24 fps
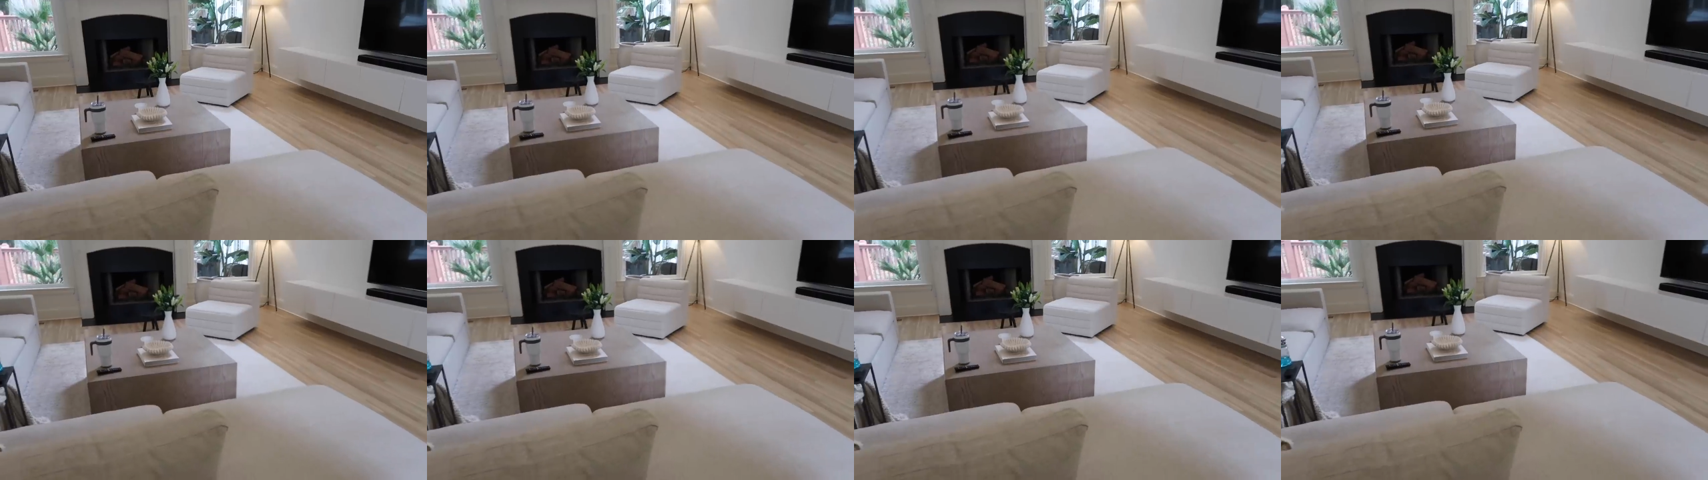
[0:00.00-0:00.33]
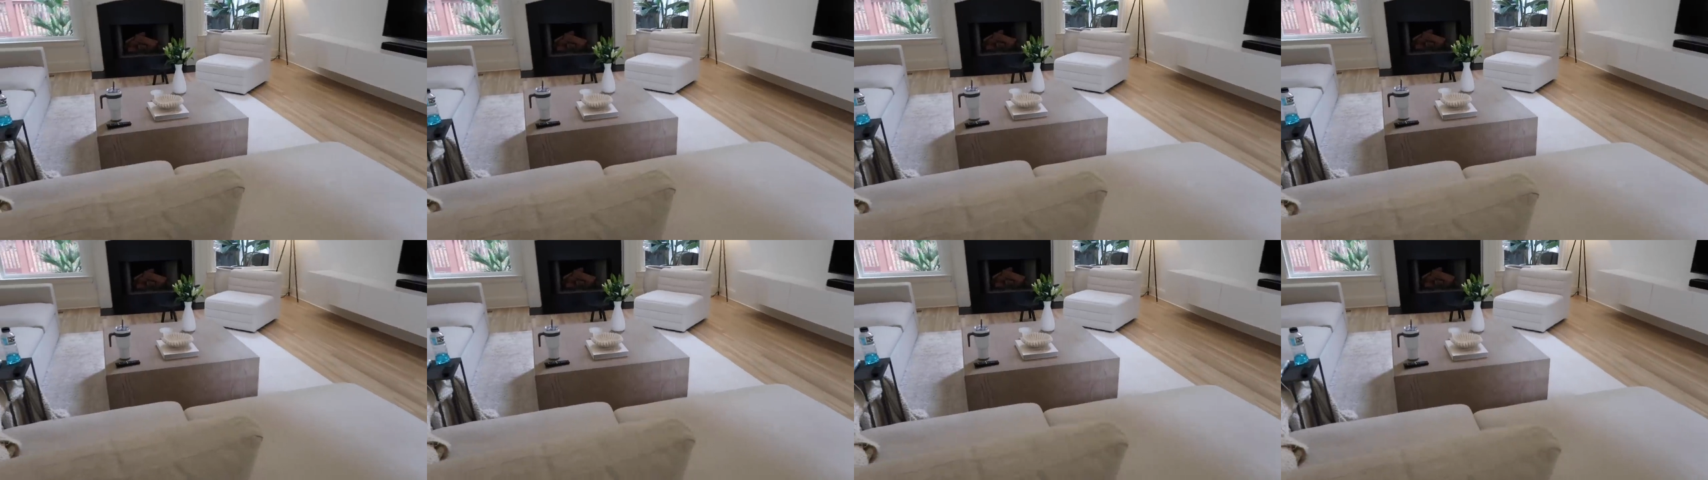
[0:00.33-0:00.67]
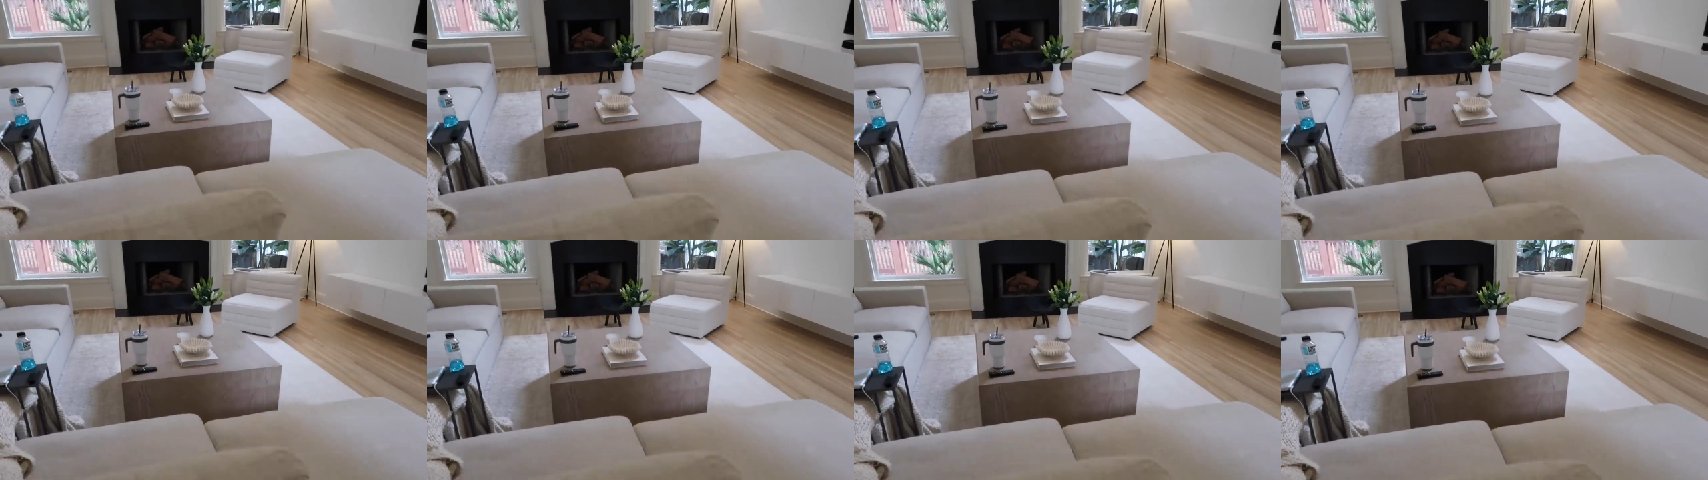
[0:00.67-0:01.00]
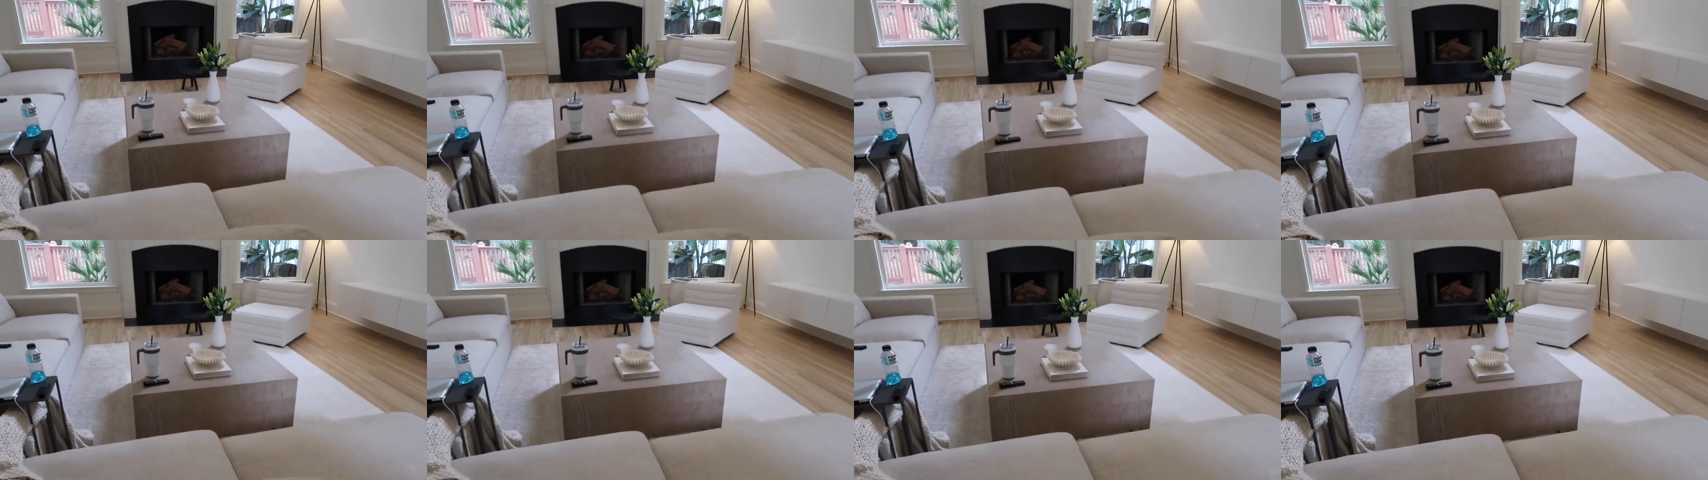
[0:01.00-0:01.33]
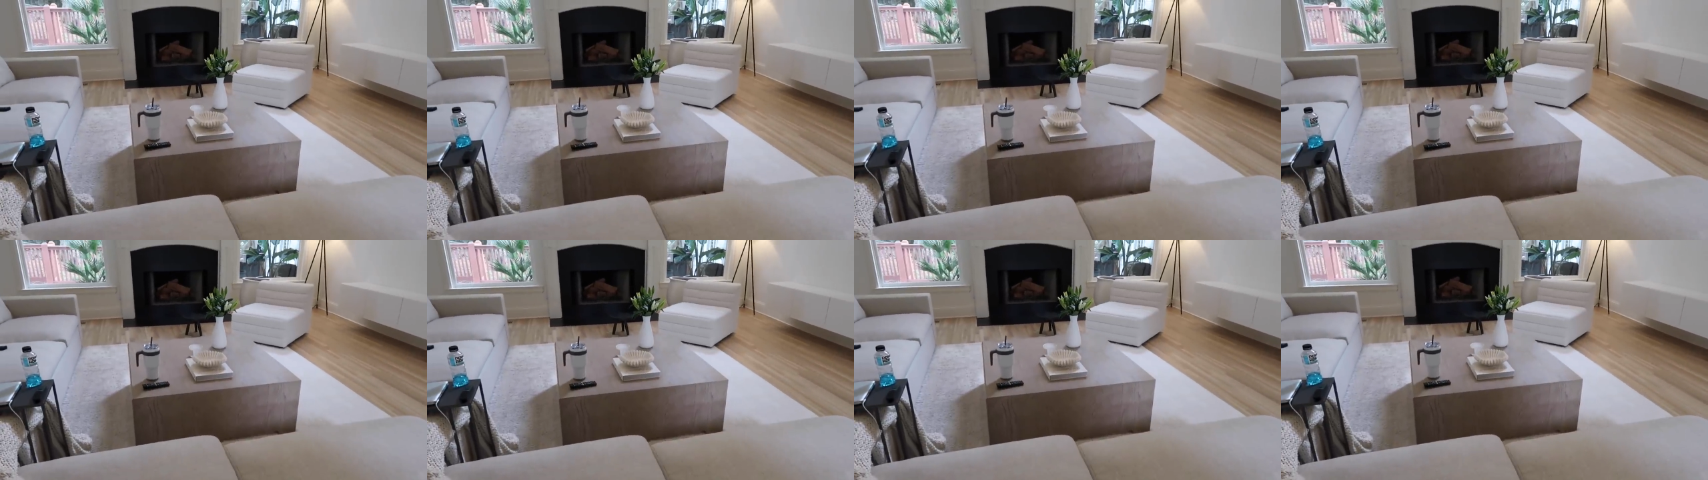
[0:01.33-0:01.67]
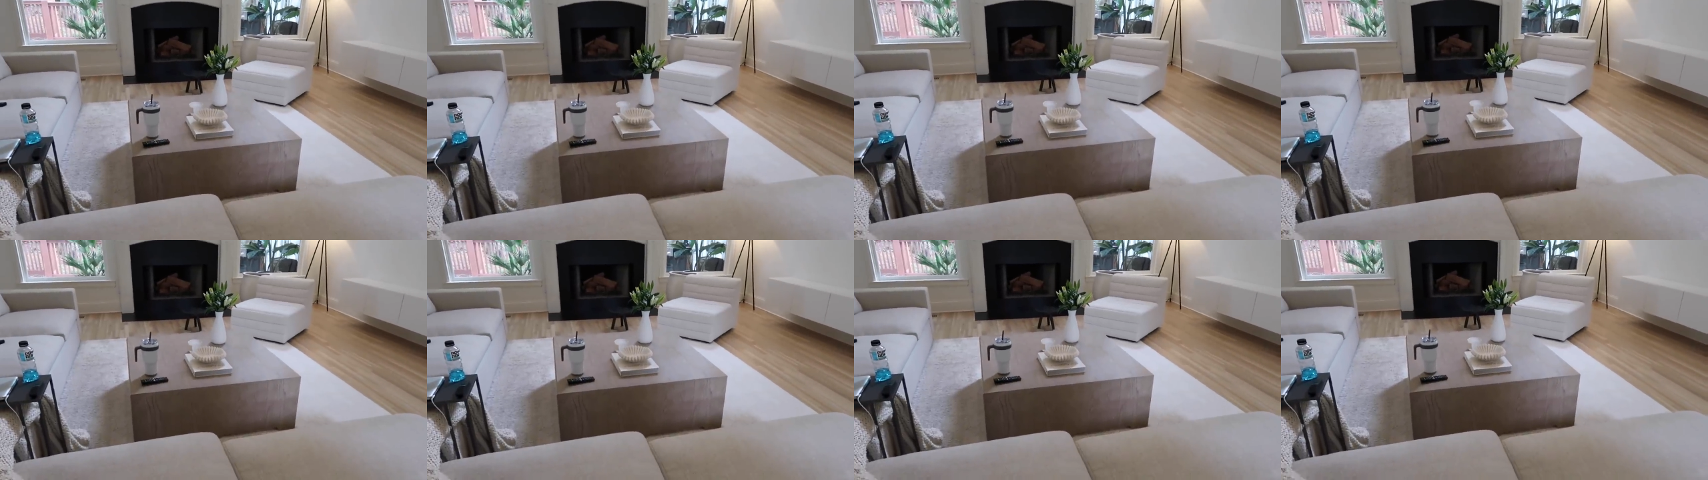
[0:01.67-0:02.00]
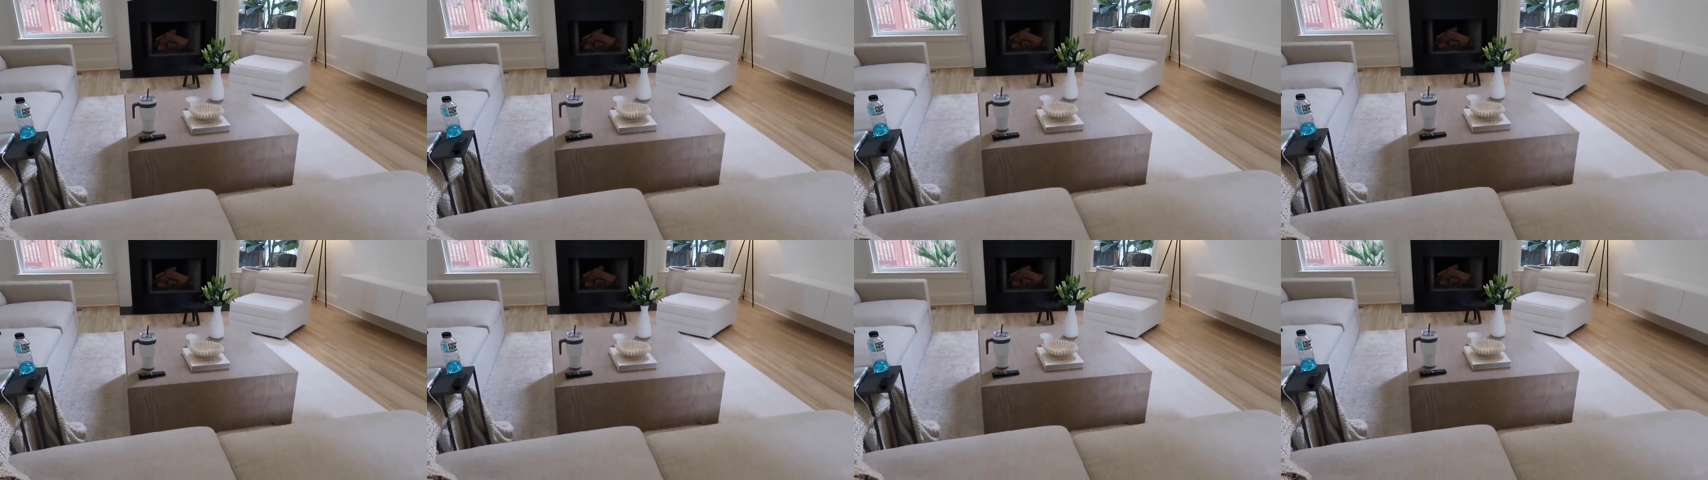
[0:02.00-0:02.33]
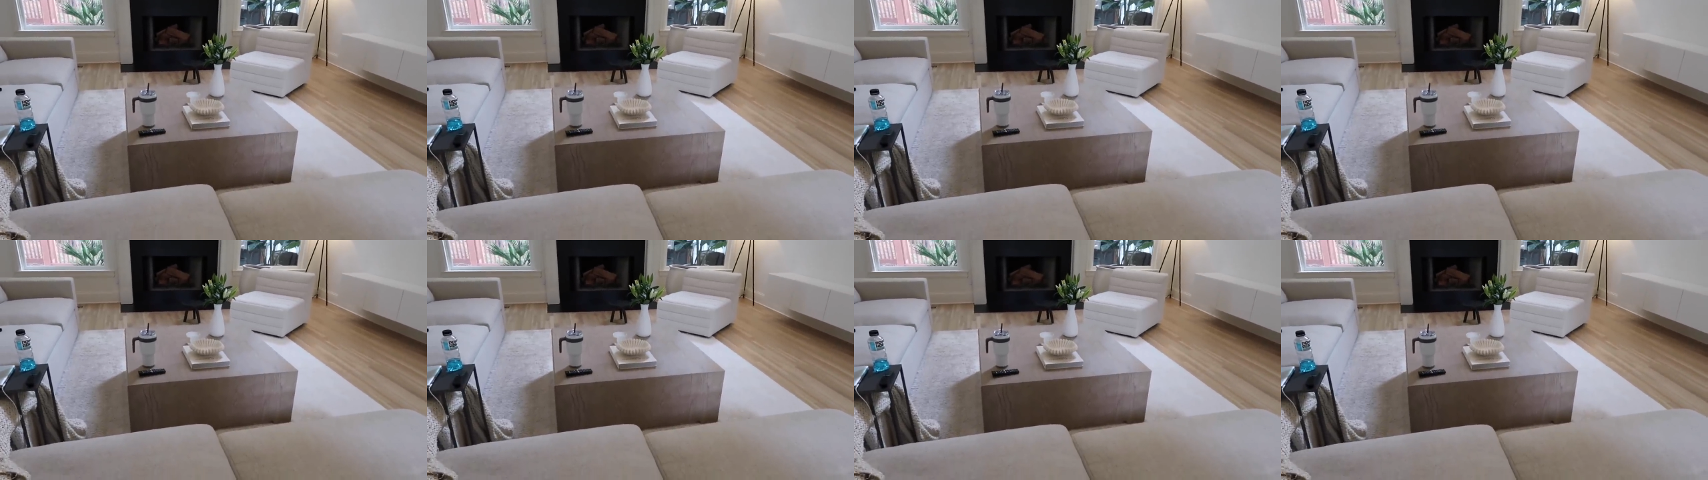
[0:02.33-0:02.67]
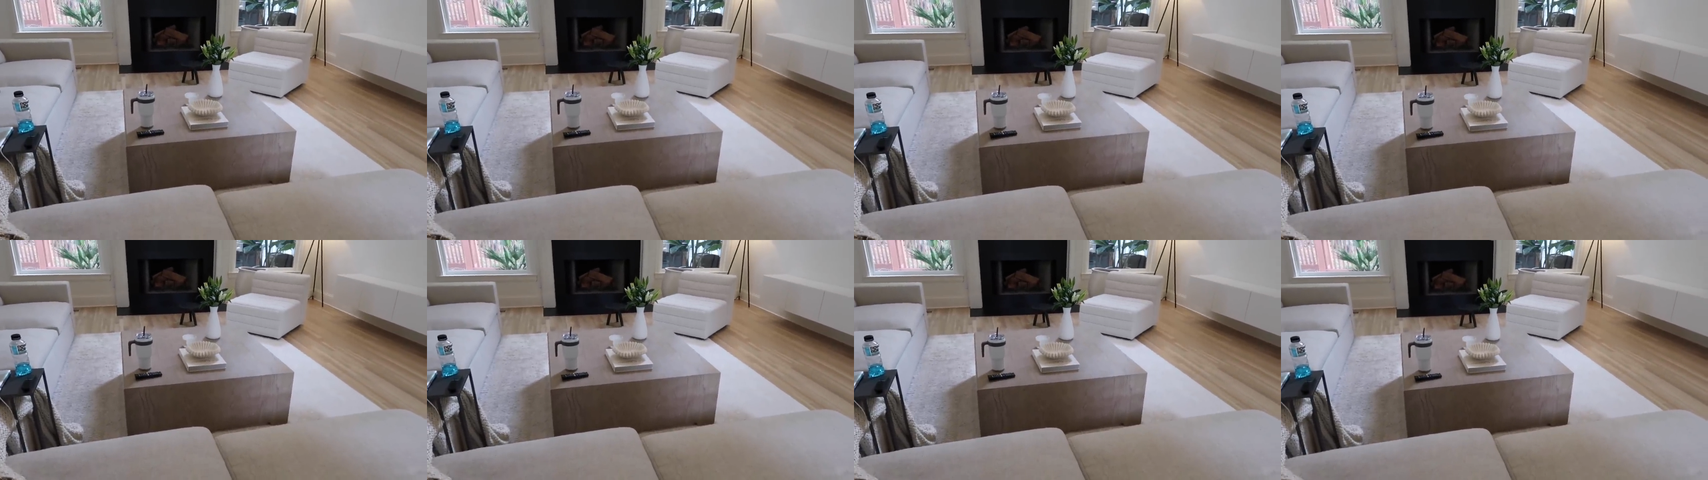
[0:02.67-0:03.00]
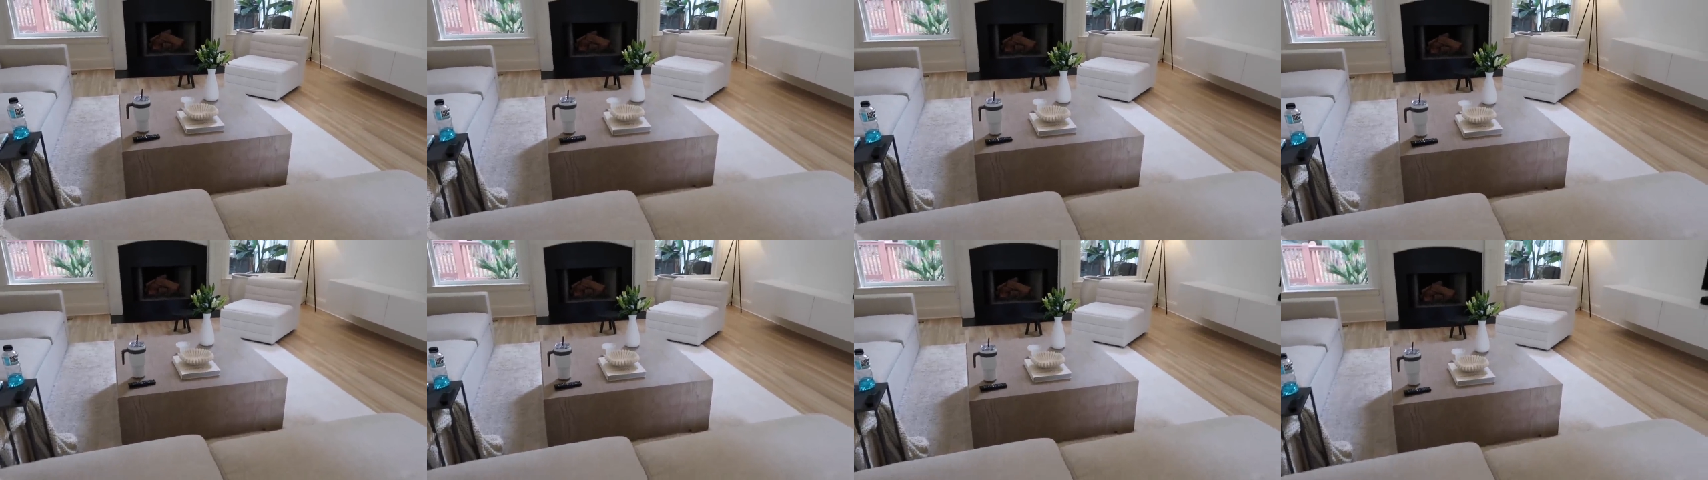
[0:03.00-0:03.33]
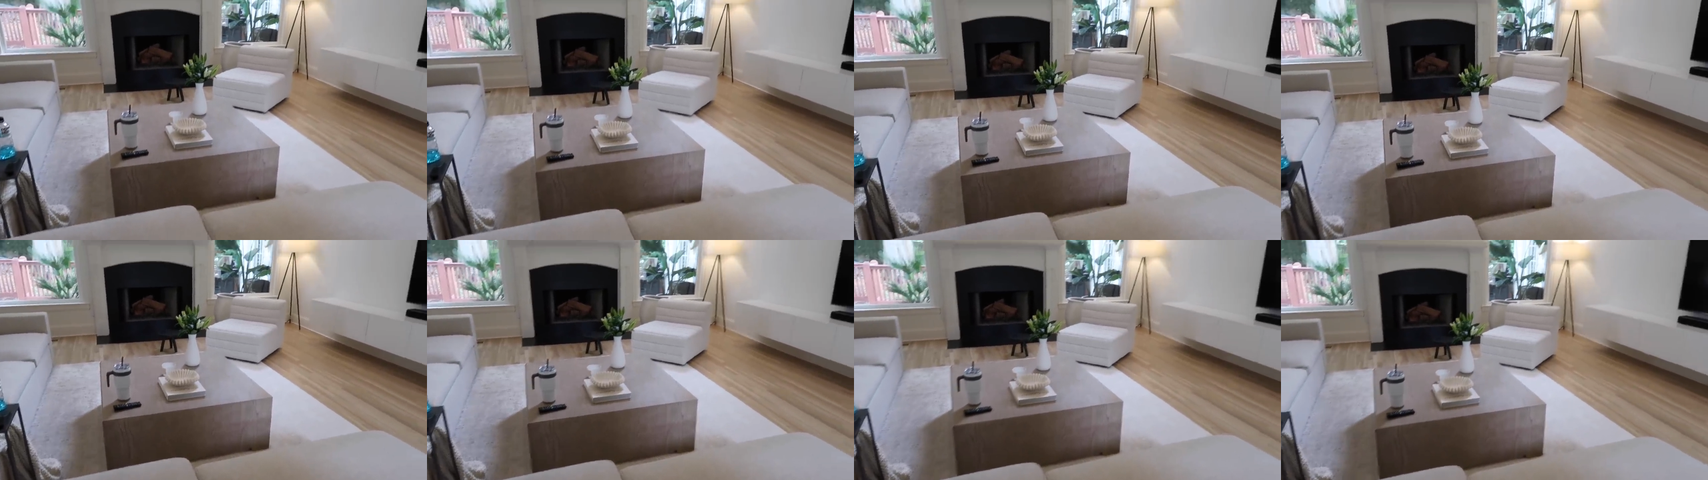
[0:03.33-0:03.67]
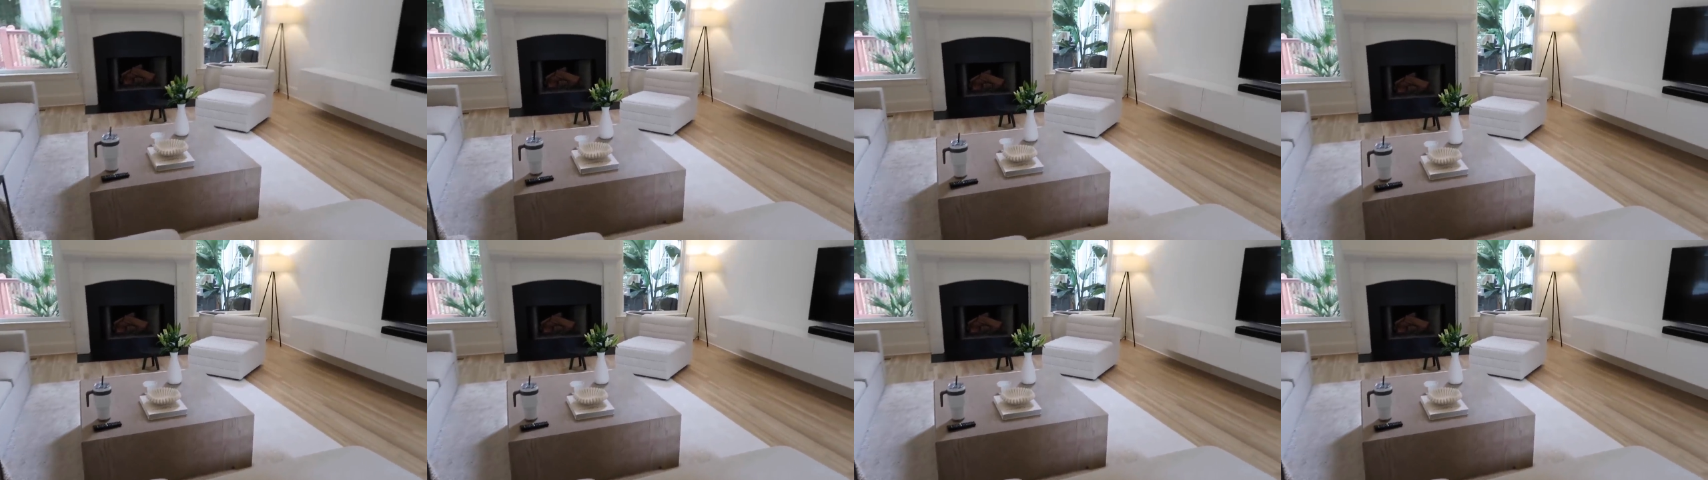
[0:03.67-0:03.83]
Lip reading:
No face is visible, so there are no lips to read.